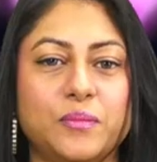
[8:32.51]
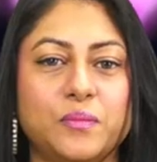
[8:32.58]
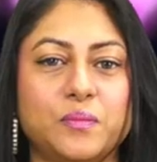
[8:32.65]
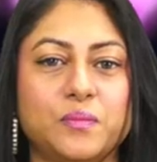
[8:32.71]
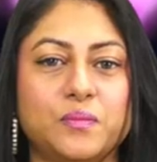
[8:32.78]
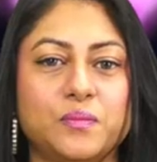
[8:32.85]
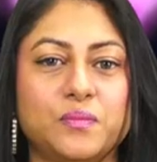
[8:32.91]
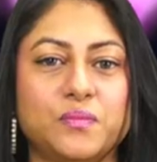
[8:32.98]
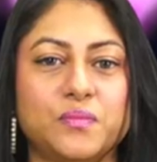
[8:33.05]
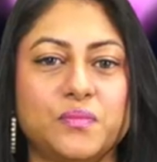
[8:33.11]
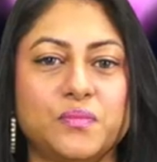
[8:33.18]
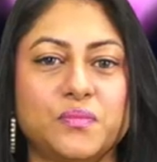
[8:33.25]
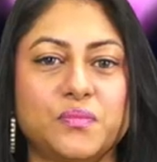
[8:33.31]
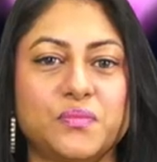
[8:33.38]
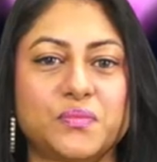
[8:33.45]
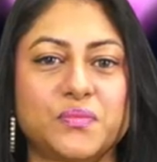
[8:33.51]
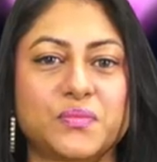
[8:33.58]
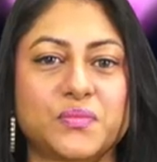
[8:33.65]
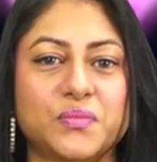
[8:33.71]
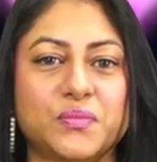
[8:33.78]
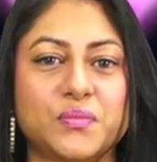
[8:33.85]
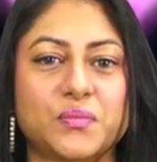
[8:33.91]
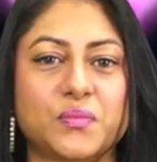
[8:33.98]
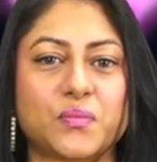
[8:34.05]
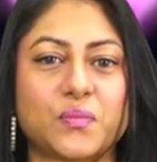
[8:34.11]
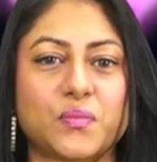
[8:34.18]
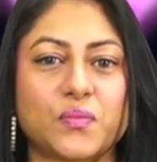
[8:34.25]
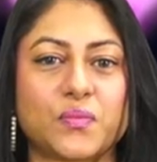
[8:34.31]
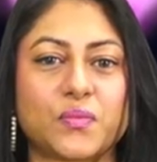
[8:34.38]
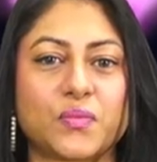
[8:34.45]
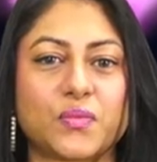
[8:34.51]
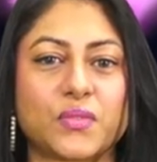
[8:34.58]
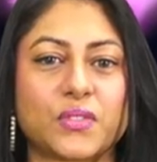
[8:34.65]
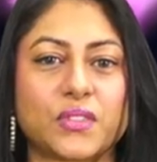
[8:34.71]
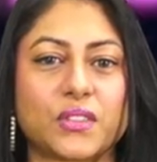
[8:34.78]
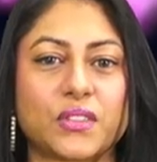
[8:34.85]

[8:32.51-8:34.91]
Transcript: (not speaking)